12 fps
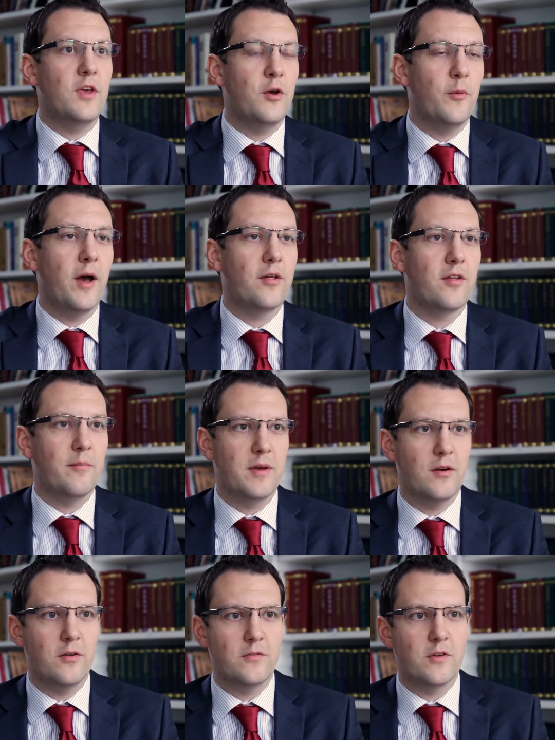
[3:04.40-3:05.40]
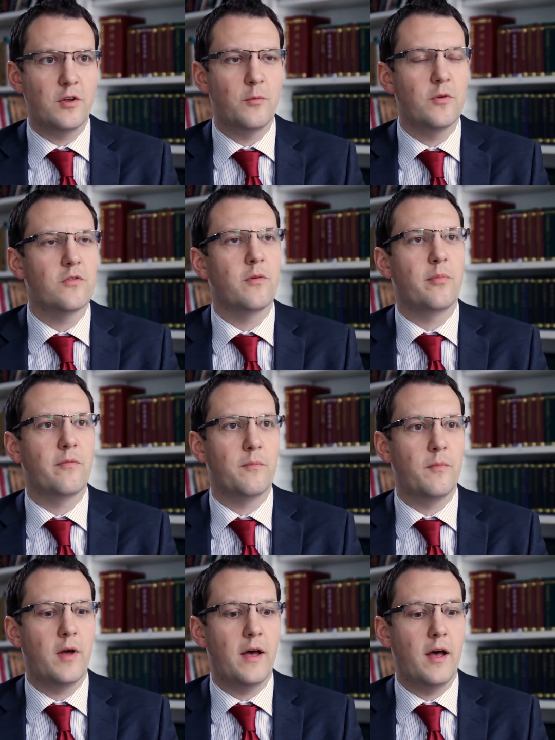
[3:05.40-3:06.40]
the US and beyond, and you want to
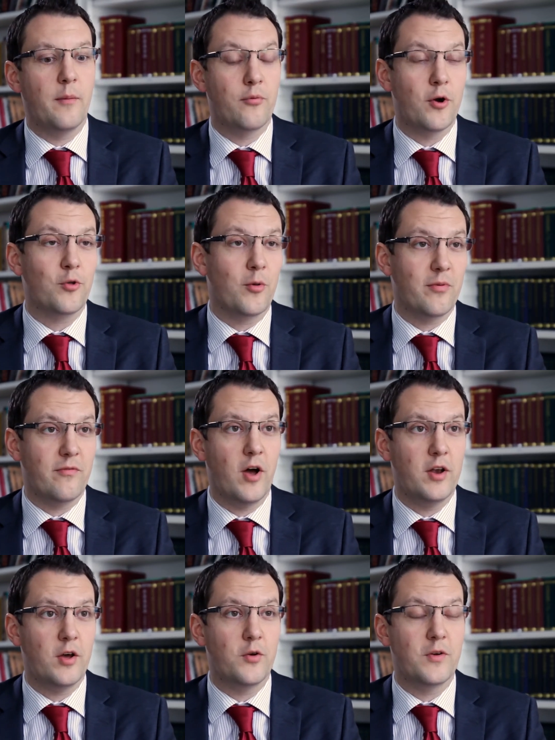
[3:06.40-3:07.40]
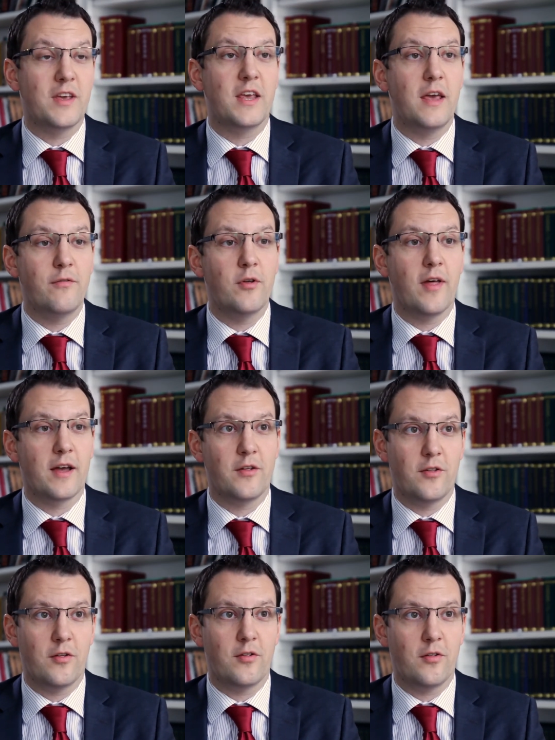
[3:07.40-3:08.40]
approach a provider who can give you that
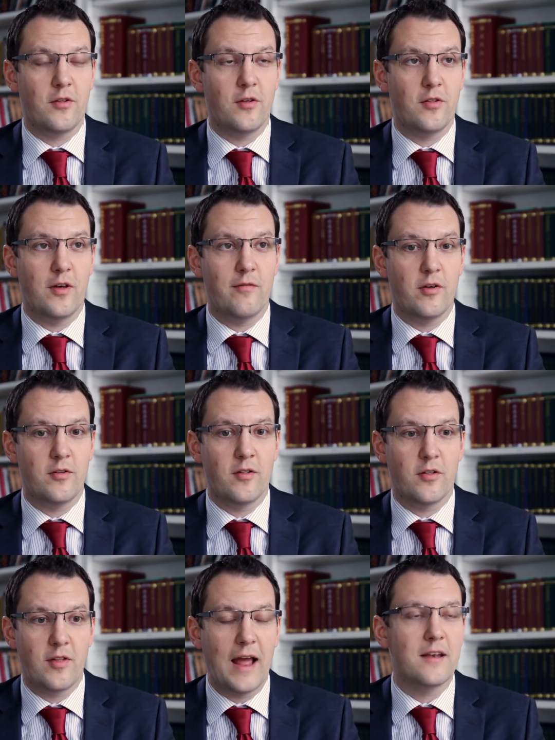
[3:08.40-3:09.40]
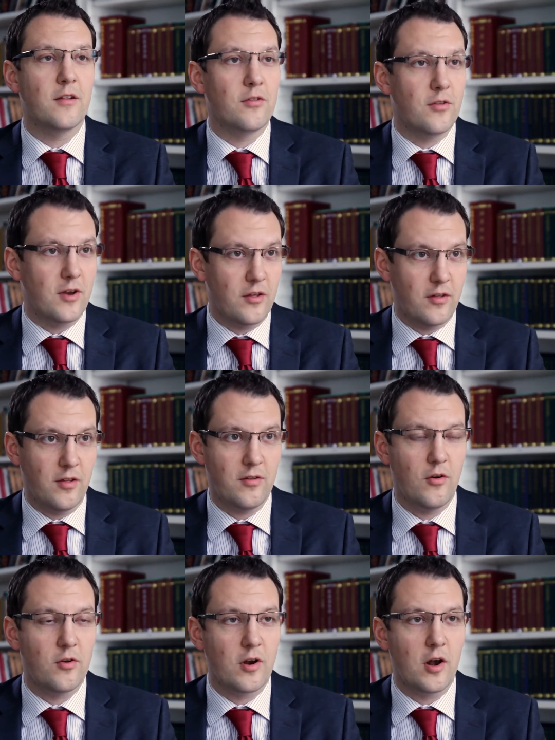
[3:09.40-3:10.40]
consistency of service and standards that exist
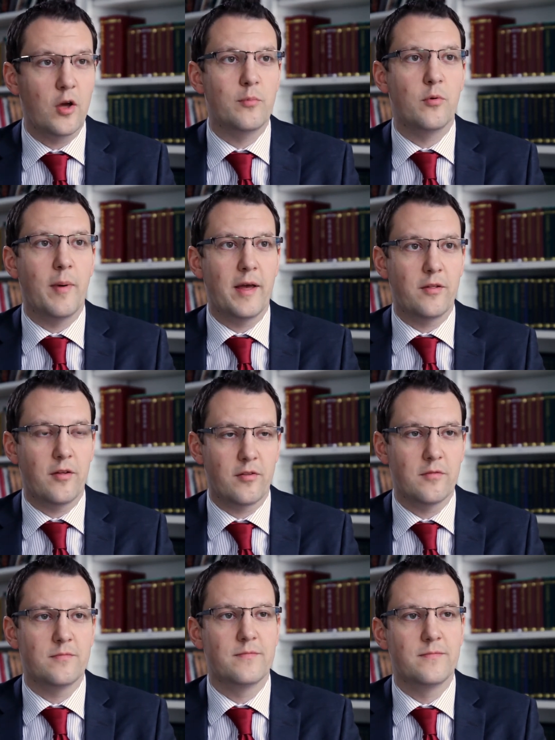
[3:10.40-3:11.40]
on a global basis.